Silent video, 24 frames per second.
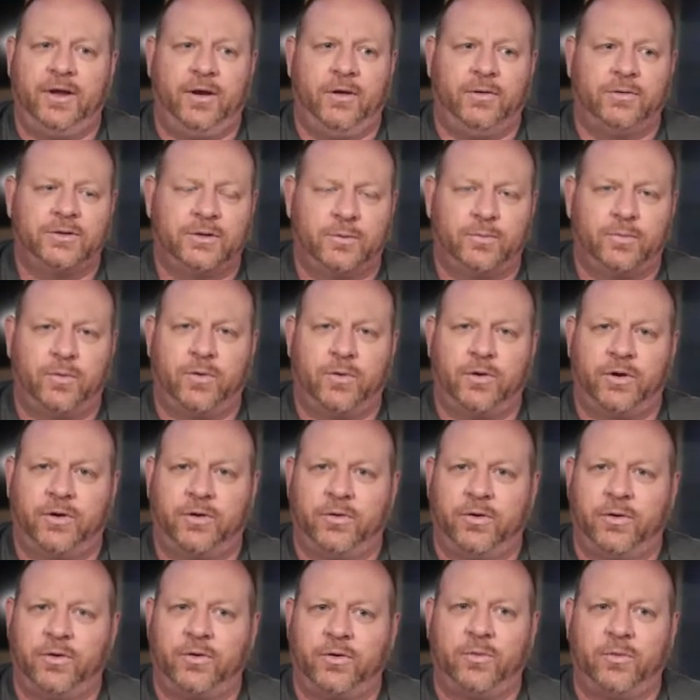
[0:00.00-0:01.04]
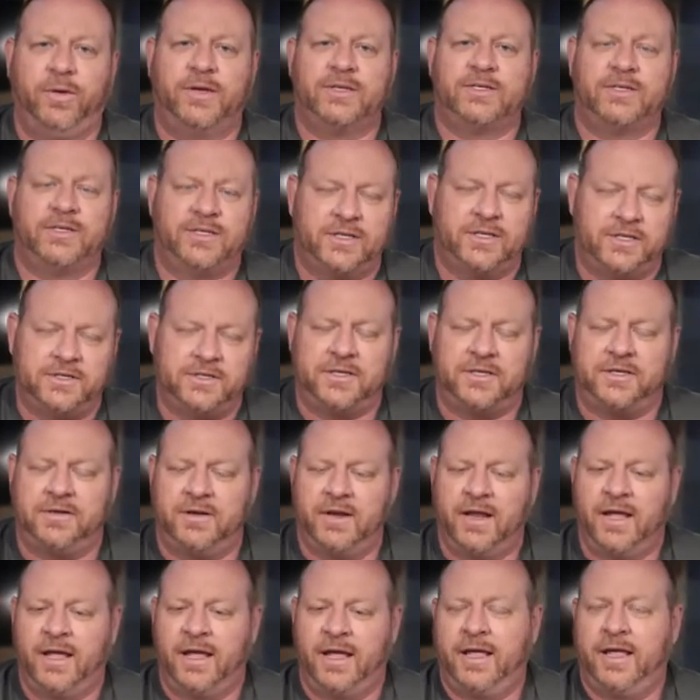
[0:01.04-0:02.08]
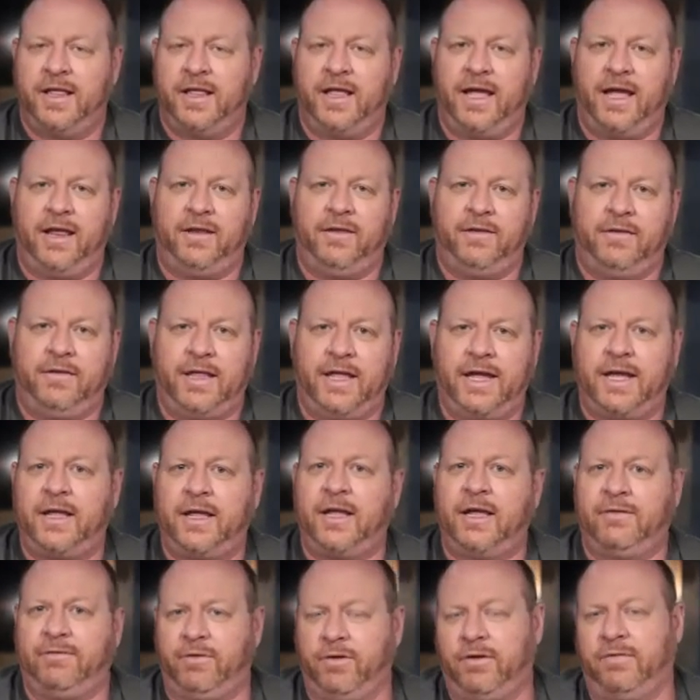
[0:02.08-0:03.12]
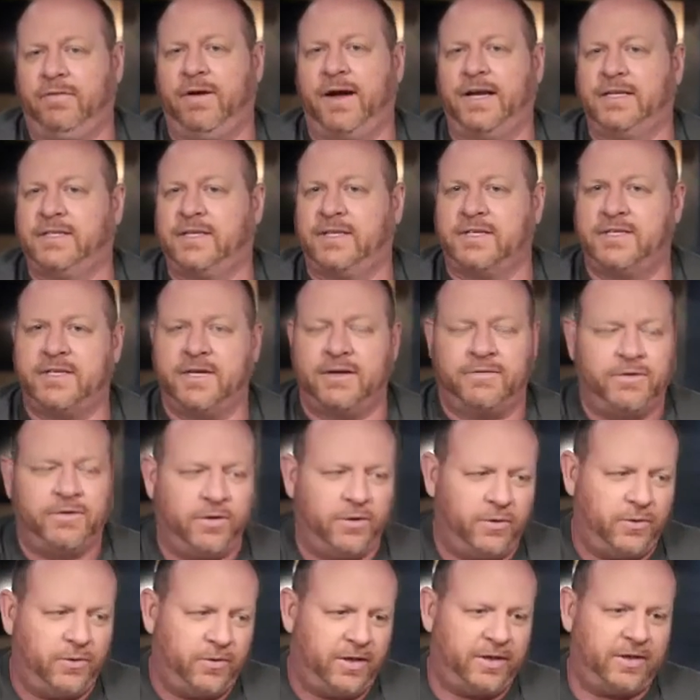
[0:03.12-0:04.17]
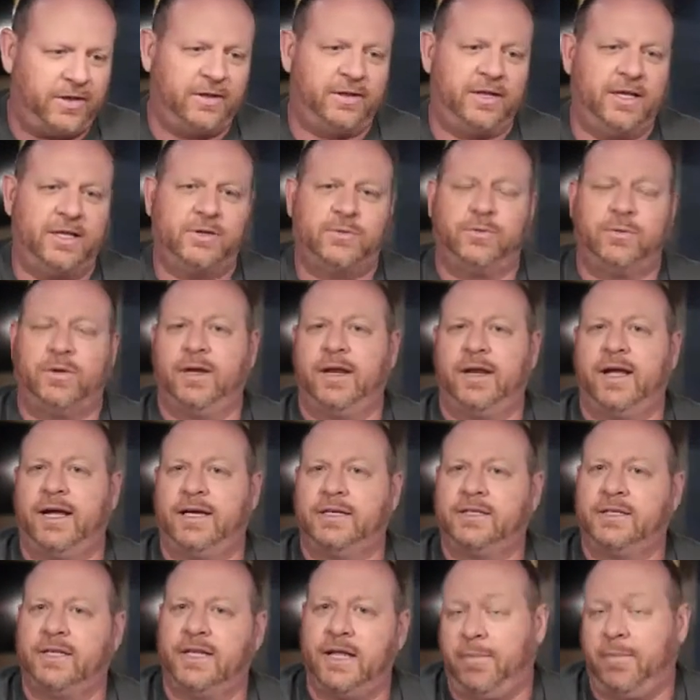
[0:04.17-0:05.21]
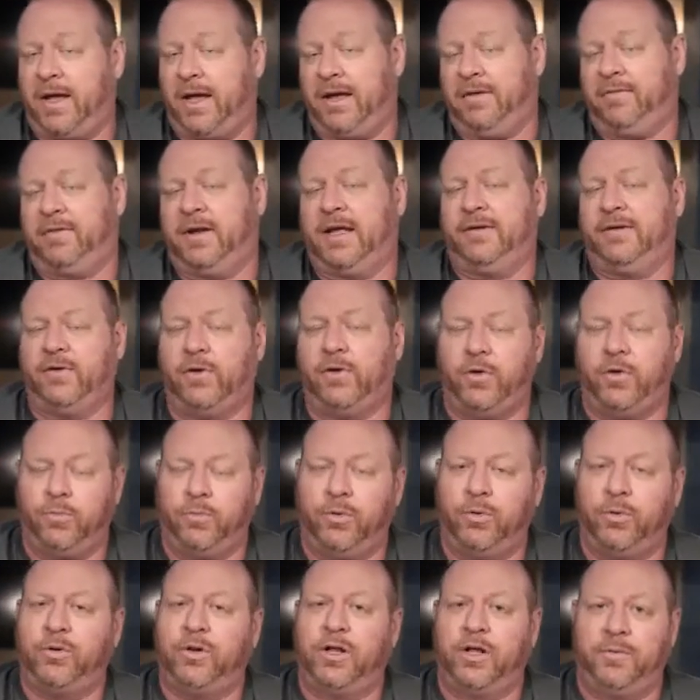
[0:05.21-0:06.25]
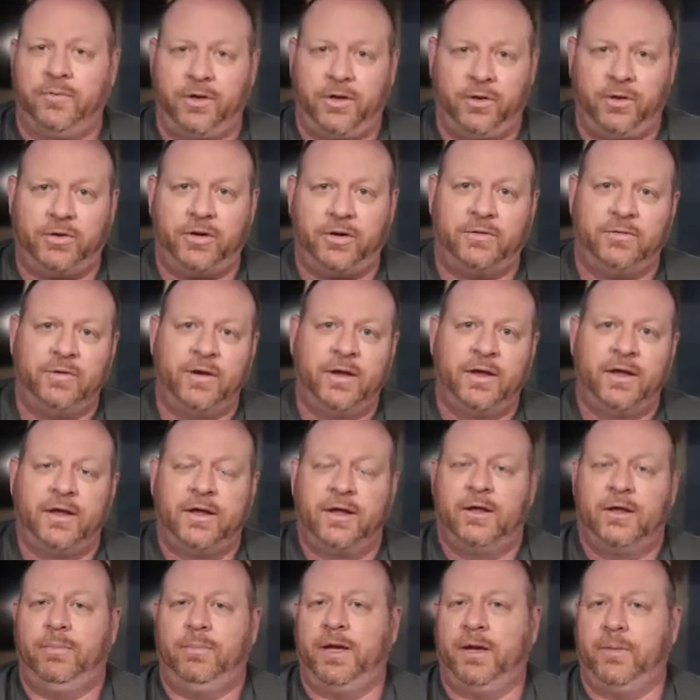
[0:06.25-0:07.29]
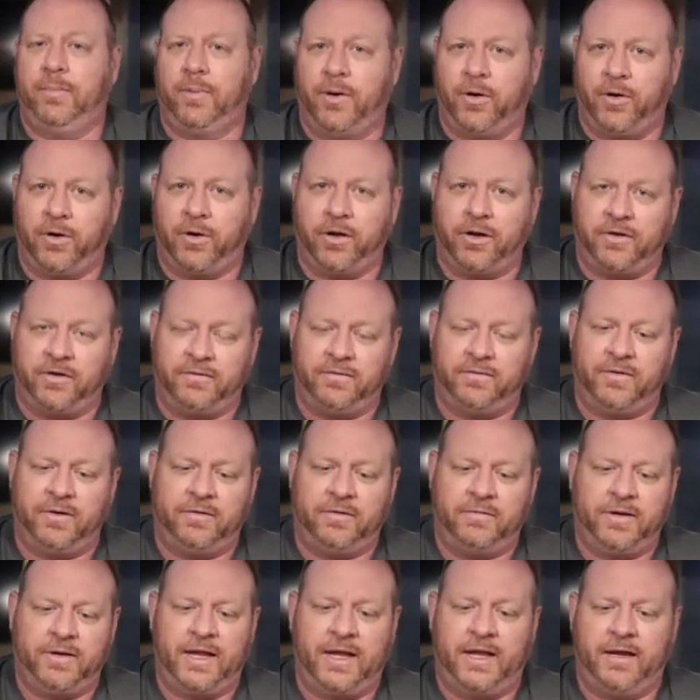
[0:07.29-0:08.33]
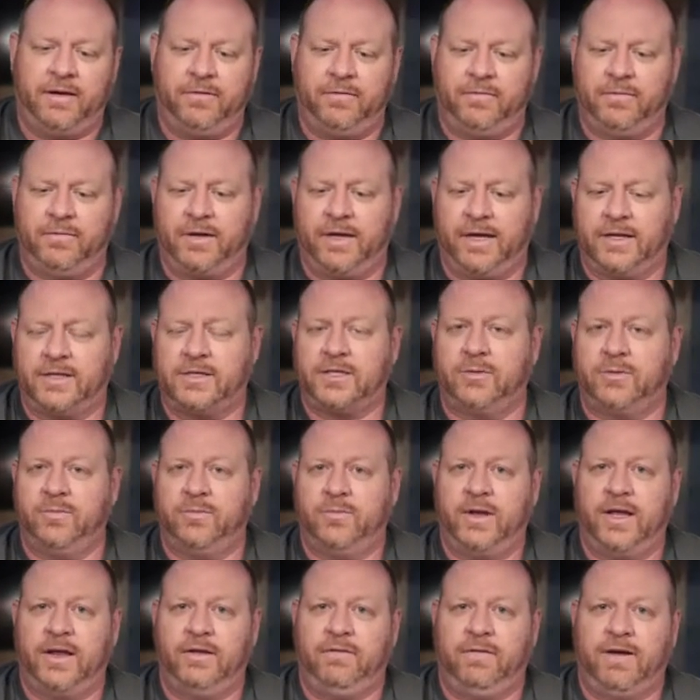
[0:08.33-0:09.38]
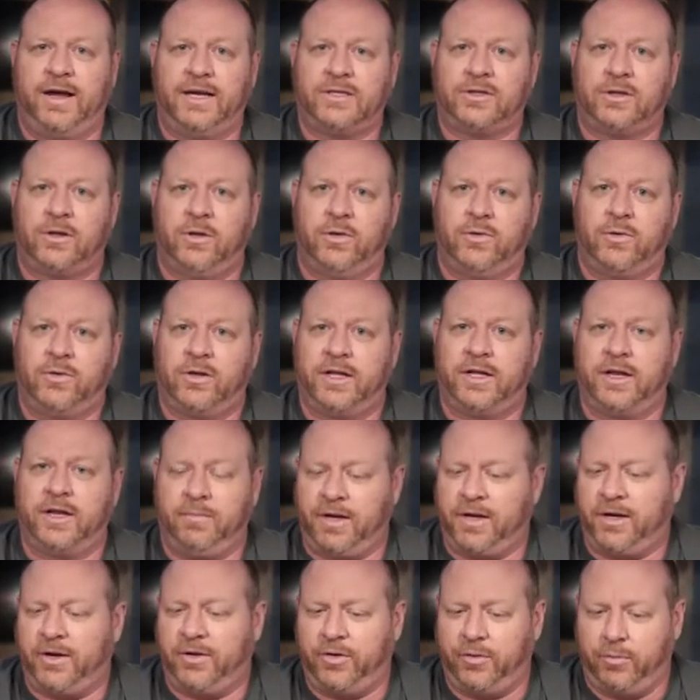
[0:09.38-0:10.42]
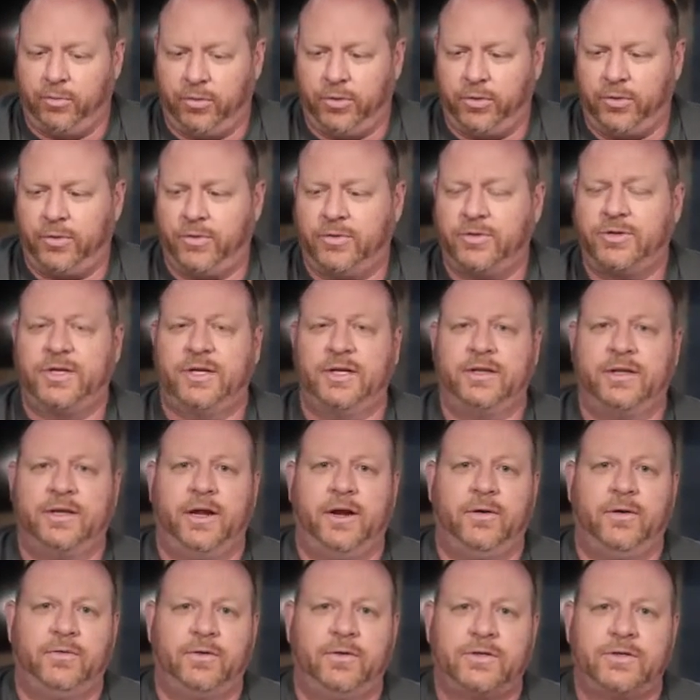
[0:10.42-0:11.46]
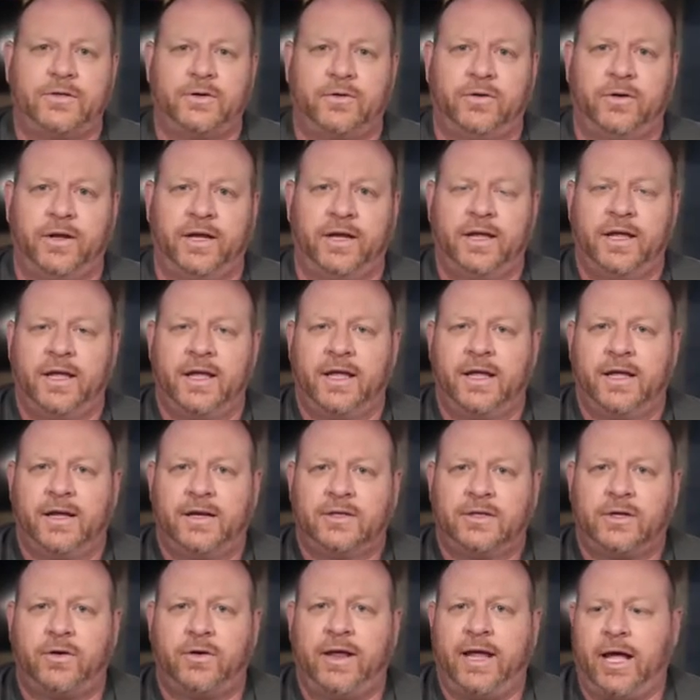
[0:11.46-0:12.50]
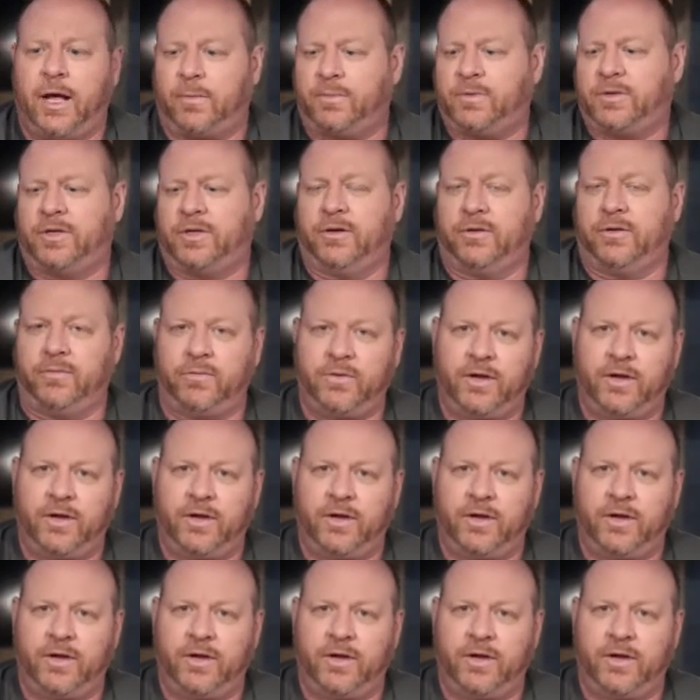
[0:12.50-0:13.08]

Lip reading: support your local businesses, and they can give you advice and stuff too that's really nice, and they may even have a homebrew club that you can be a part of and get some advice locally and meet other brewers that it certainly helps to.